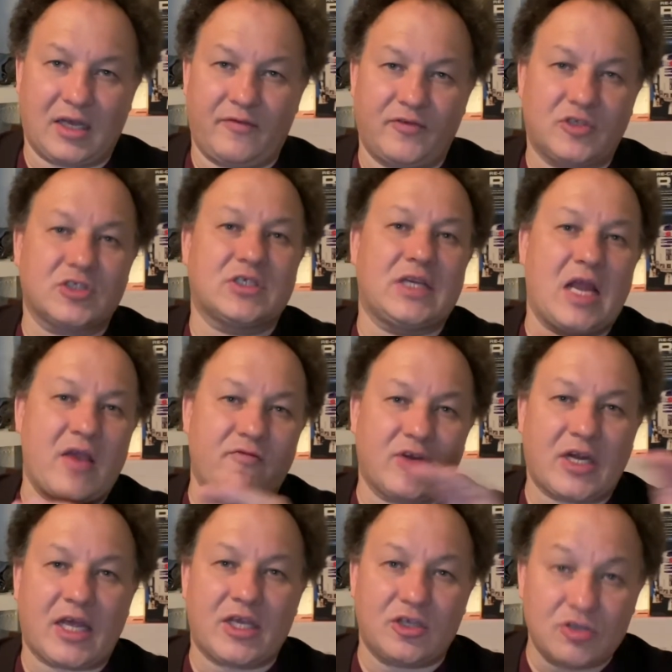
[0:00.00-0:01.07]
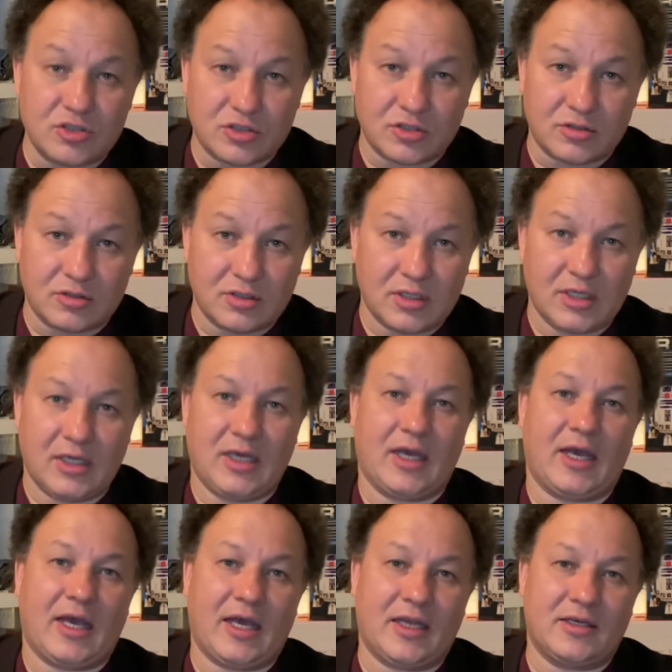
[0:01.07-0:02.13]
If you're just an everyday user
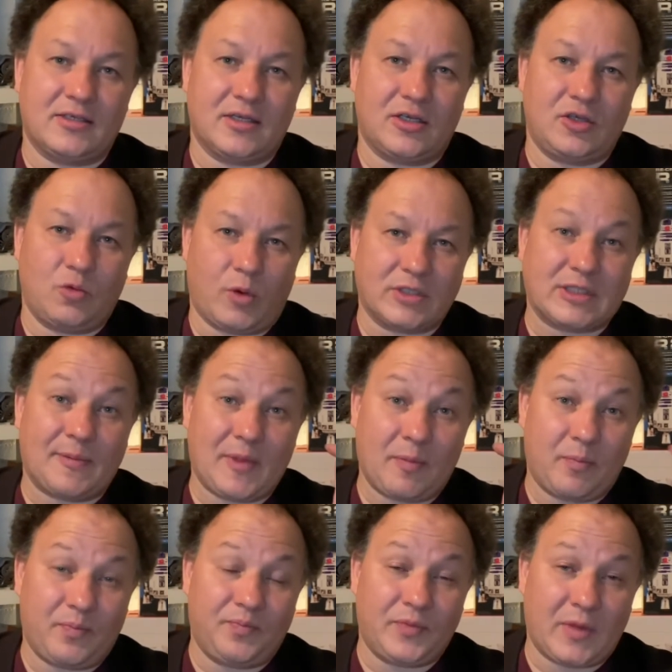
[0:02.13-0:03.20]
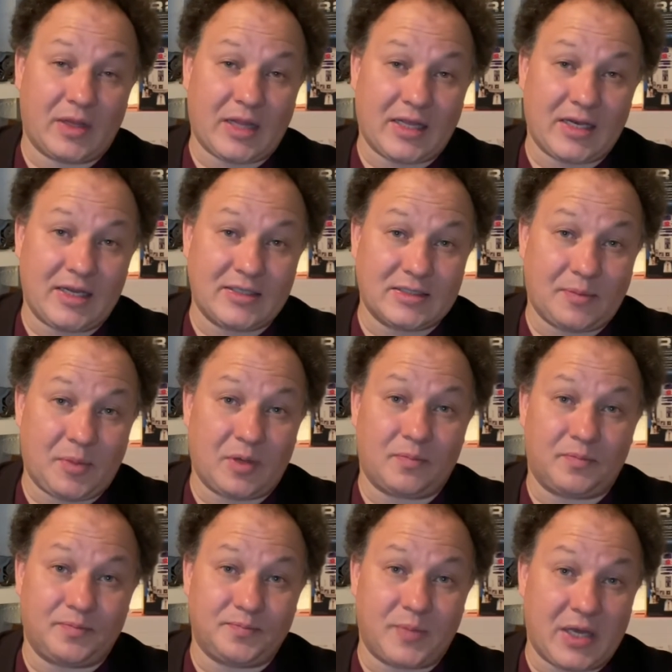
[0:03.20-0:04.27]
and you want something that is a bit
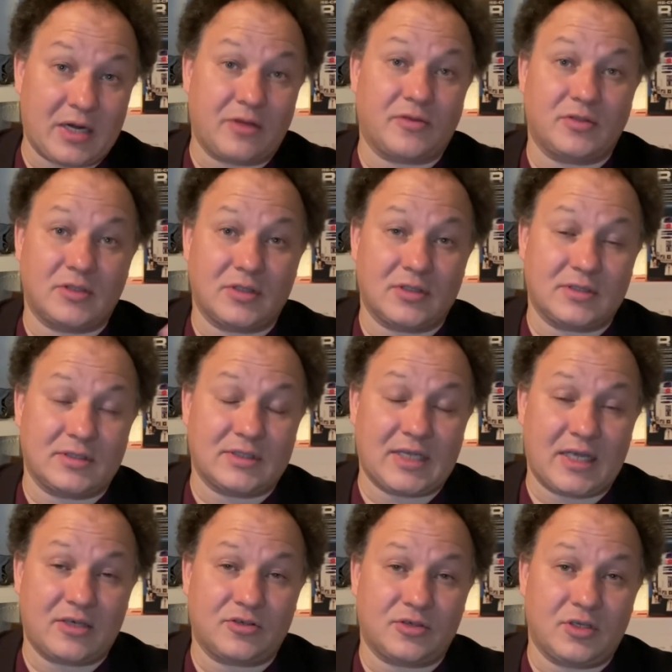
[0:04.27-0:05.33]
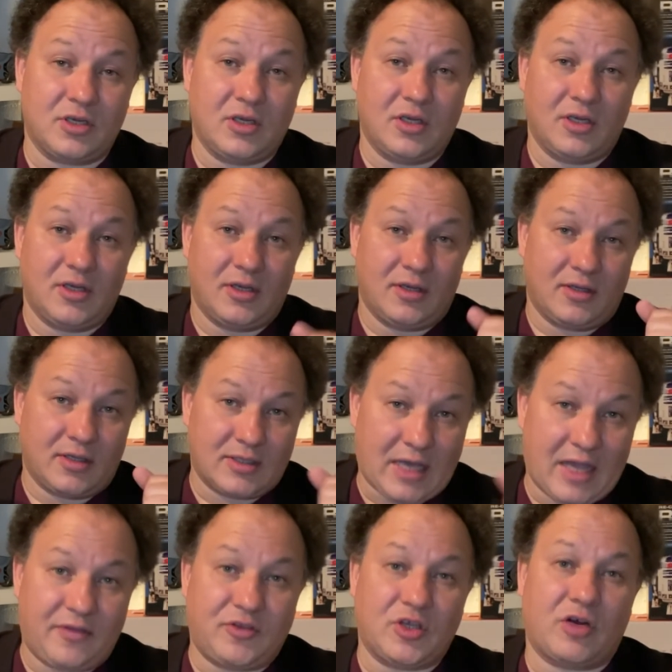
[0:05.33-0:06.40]
better than the standard
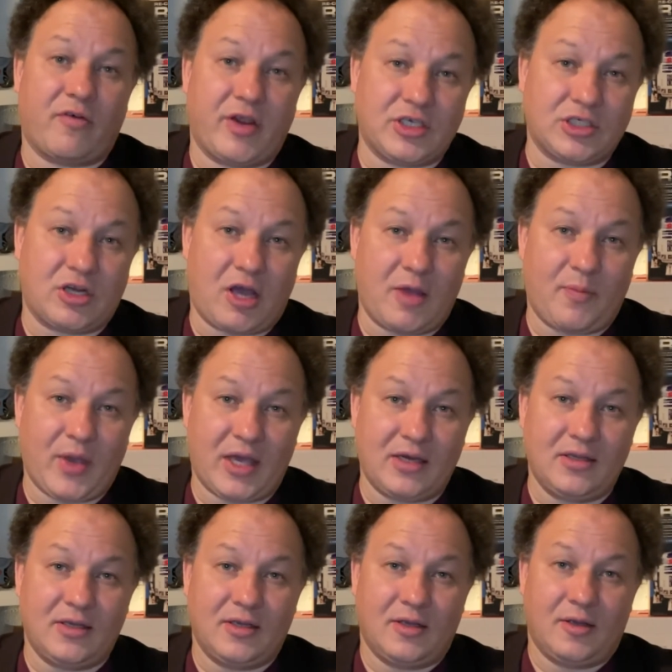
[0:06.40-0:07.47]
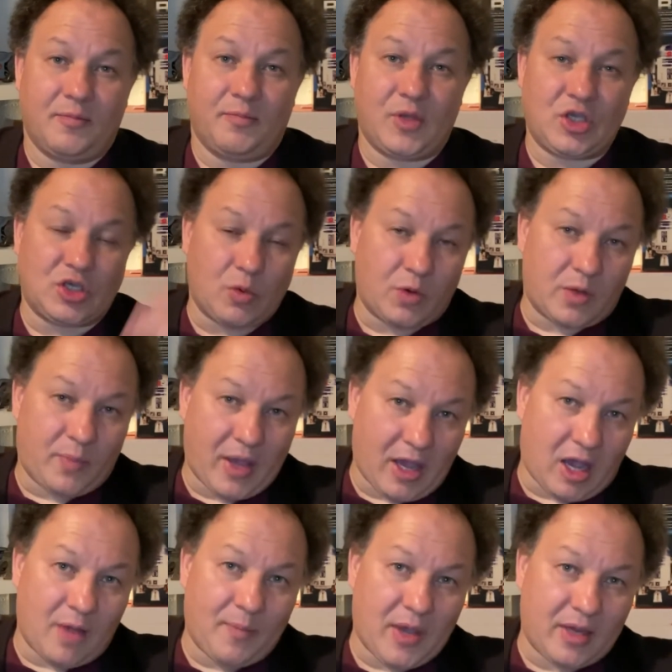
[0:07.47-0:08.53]
8th generation iPad, but you don't want to pay
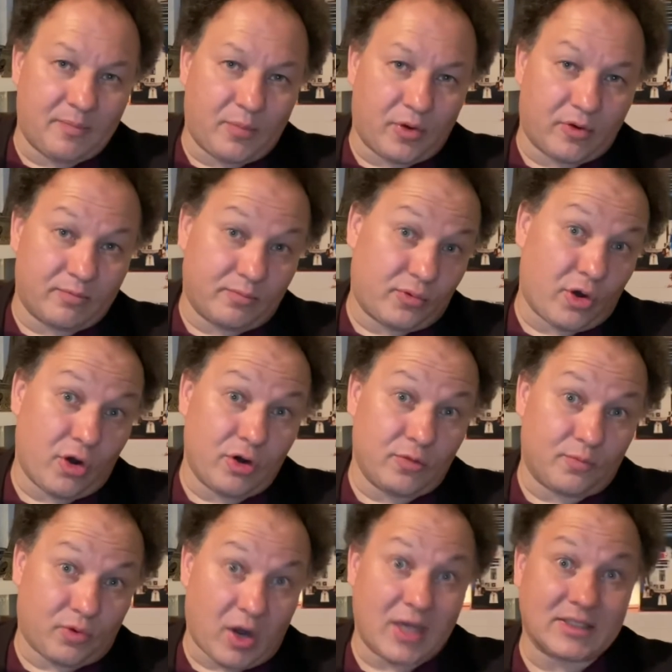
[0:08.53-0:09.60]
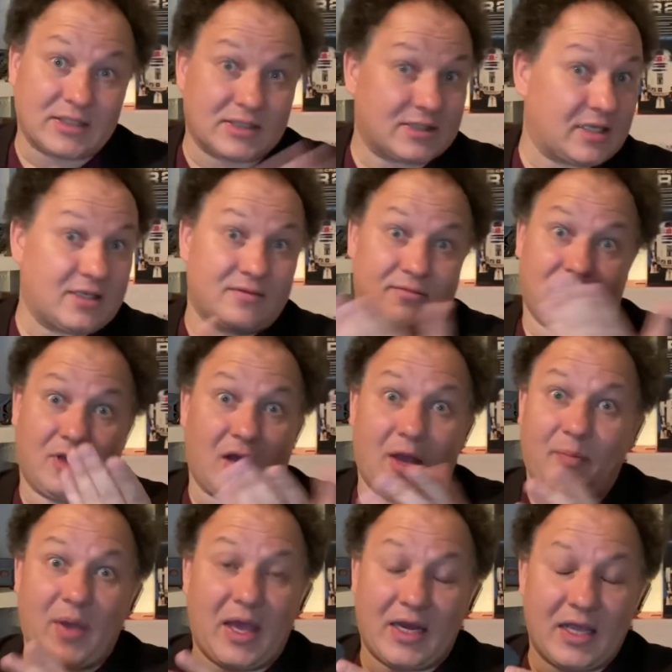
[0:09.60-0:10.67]
iPad Pro prices, then
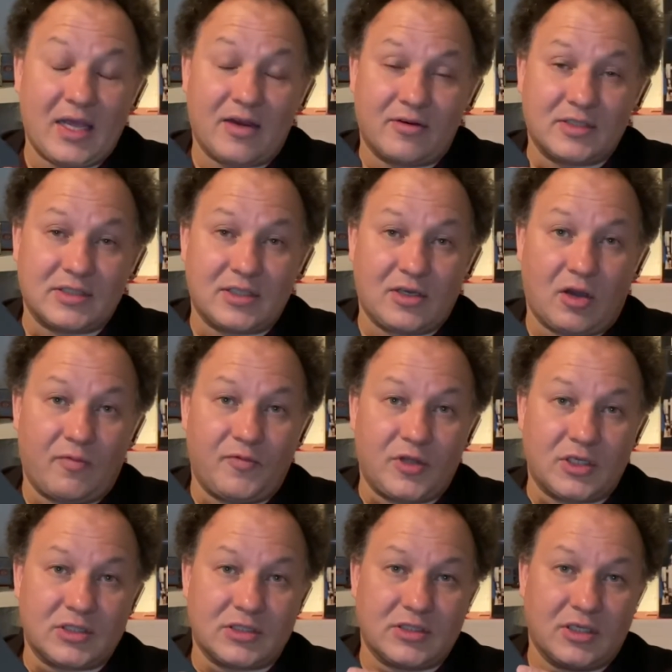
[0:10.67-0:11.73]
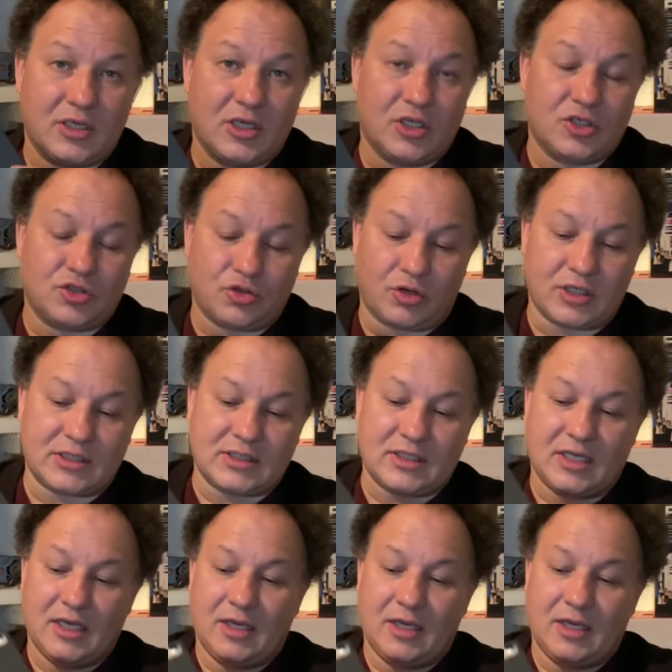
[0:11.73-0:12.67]
iPad Air is the obvious choice.